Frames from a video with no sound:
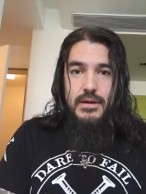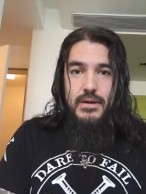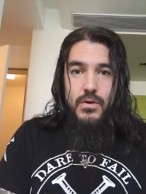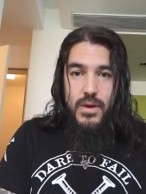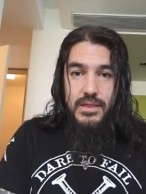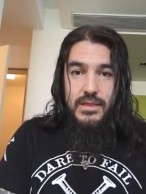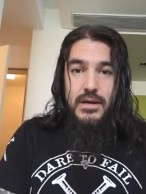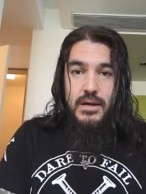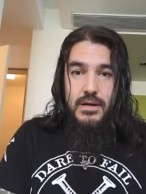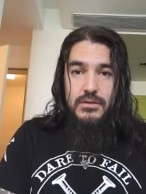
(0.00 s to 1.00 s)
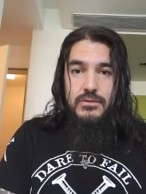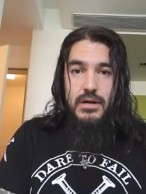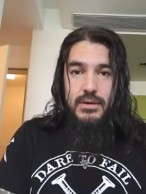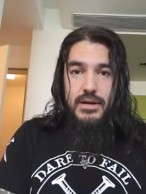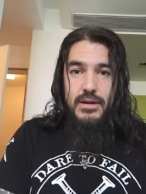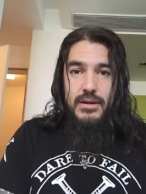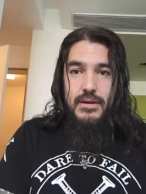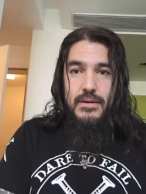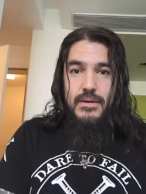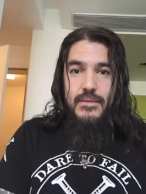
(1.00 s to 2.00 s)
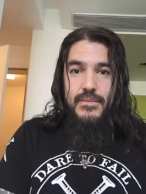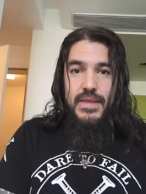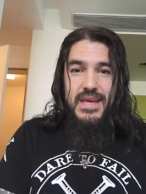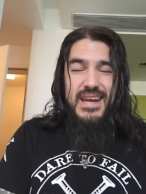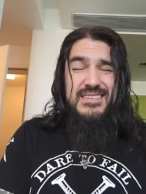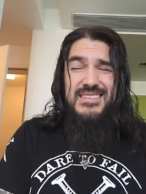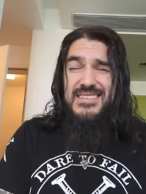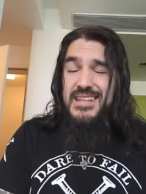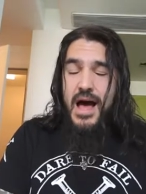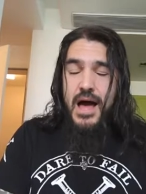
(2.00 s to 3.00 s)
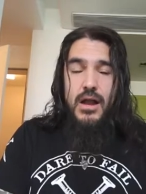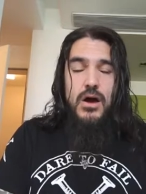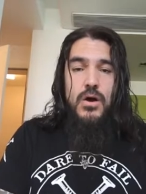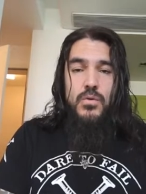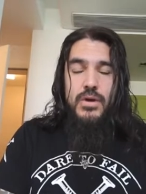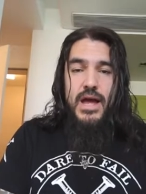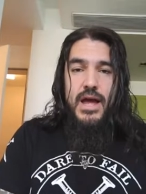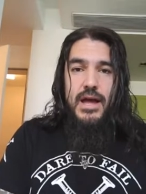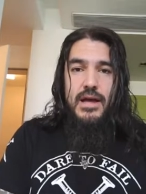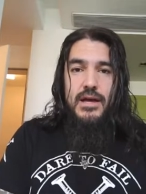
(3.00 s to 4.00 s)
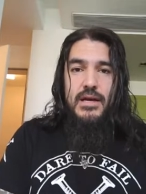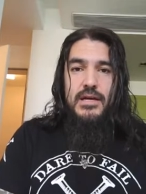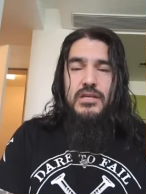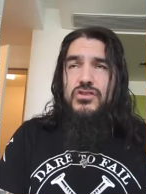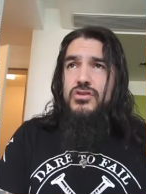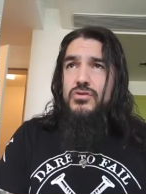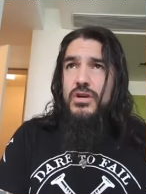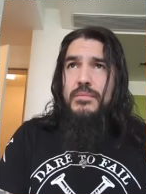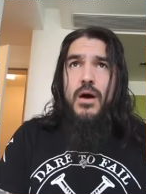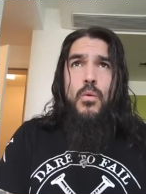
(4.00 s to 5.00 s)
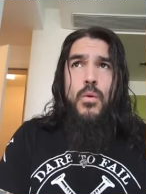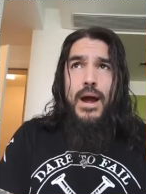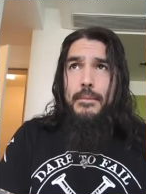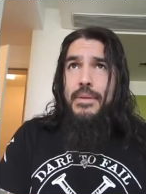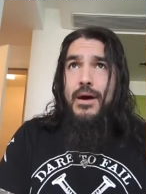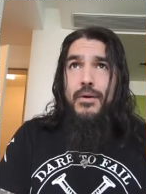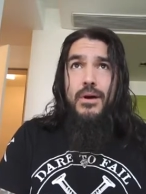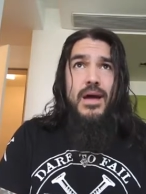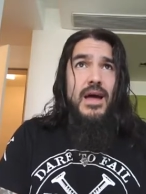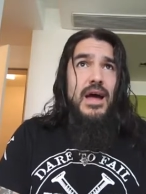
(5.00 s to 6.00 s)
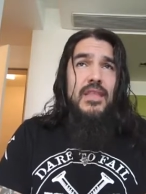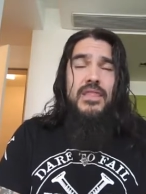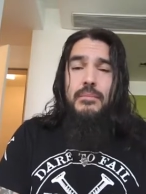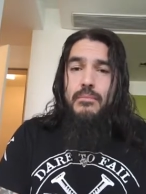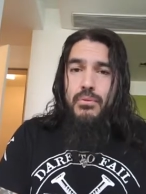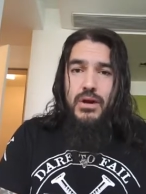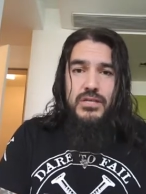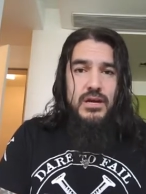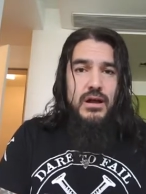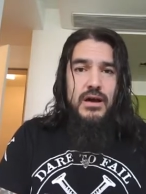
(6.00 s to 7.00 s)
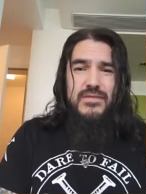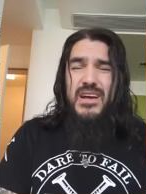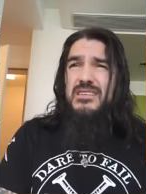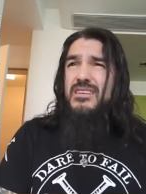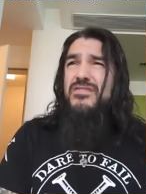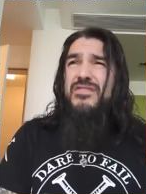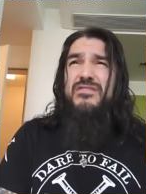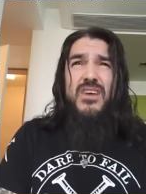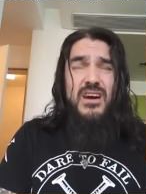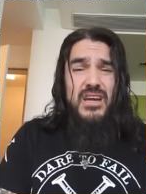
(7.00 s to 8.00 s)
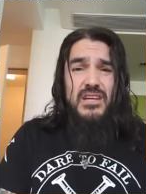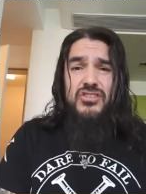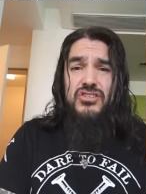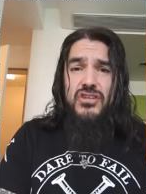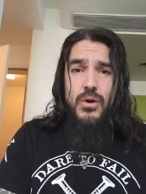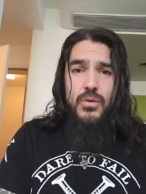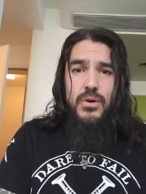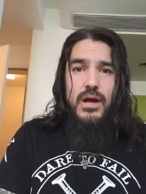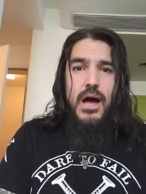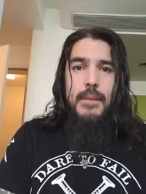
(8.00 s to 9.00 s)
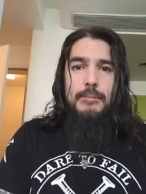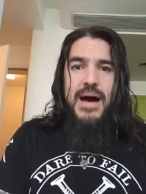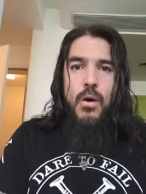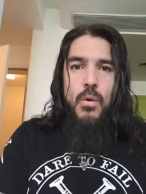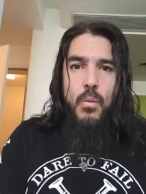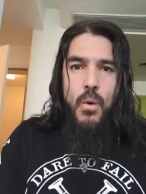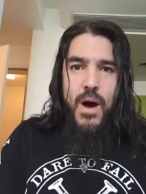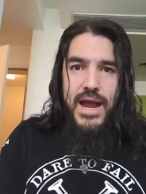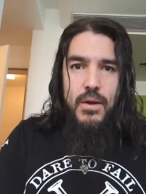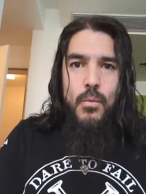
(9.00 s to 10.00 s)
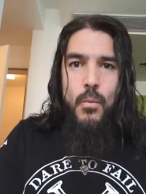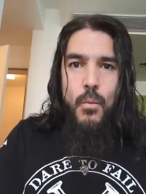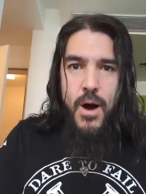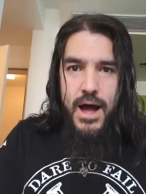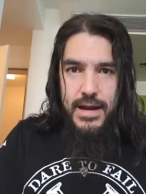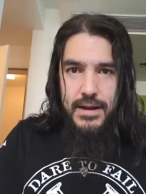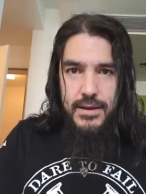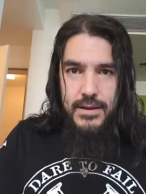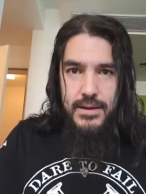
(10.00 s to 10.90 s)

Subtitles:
Quite the contrary. And it's not okay to scream out white power and then brush it off as a fucking joke about white wine.